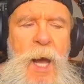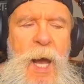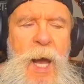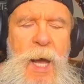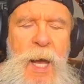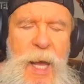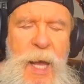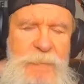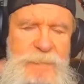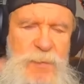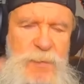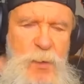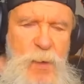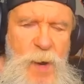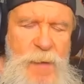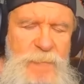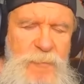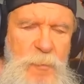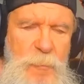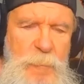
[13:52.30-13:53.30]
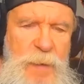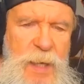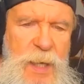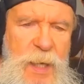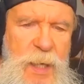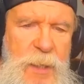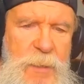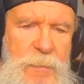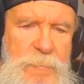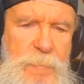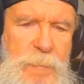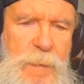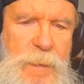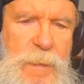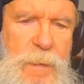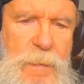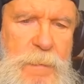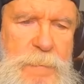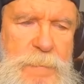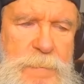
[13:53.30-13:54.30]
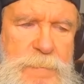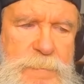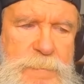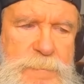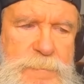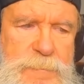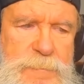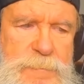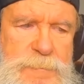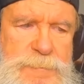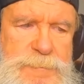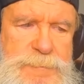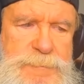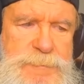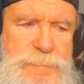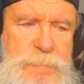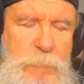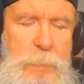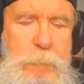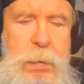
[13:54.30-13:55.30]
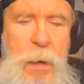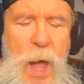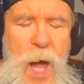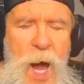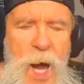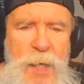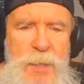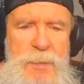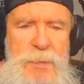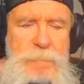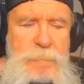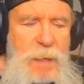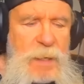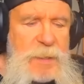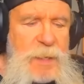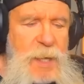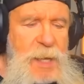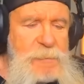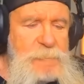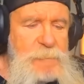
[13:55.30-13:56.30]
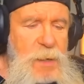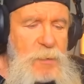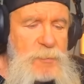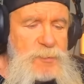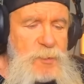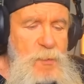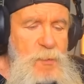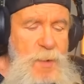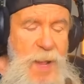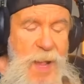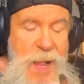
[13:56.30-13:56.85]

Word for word: Have you ever been blocked by Dave Meltzer?